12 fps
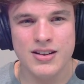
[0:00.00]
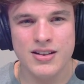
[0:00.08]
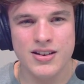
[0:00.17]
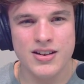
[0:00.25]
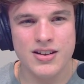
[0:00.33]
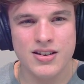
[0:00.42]

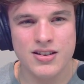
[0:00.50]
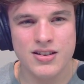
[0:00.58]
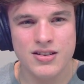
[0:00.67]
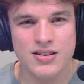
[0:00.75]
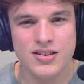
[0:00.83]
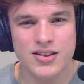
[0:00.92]
uh
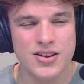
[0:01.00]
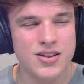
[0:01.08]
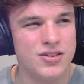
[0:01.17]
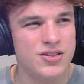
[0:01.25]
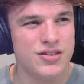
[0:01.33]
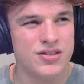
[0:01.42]
you know
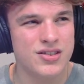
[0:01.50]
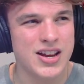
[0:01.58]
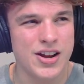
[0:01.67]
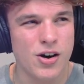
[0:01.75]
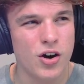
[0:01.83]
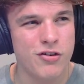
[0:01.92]
it's just
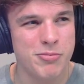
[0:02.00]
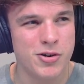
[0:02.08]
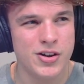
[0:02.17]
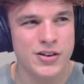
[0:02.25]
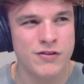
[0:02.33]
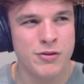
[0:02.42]
kind of off
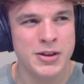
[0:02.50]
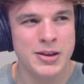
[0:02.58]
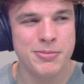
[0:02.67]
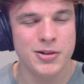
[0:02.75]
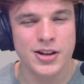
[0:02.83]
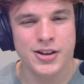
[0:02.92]
putting for
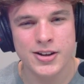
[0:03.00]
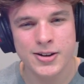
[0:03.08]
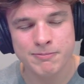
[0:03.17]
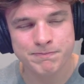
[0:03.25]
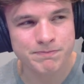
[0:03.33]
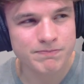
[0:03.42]
people isn't it
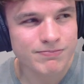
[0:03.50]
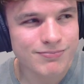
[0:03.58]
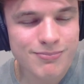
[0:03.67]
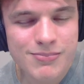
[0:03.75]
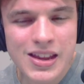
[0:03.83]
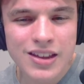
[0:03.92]

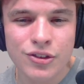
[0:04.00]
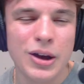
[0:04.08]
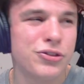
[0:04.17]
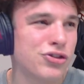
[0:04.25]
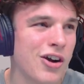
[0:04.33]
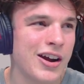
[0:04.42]
so I
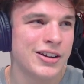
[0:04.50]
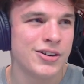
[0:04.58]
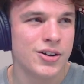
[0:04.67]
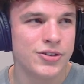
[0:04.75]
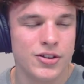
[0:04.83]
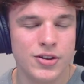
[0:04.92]
was trying
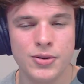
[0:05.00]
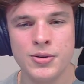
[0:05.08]
not to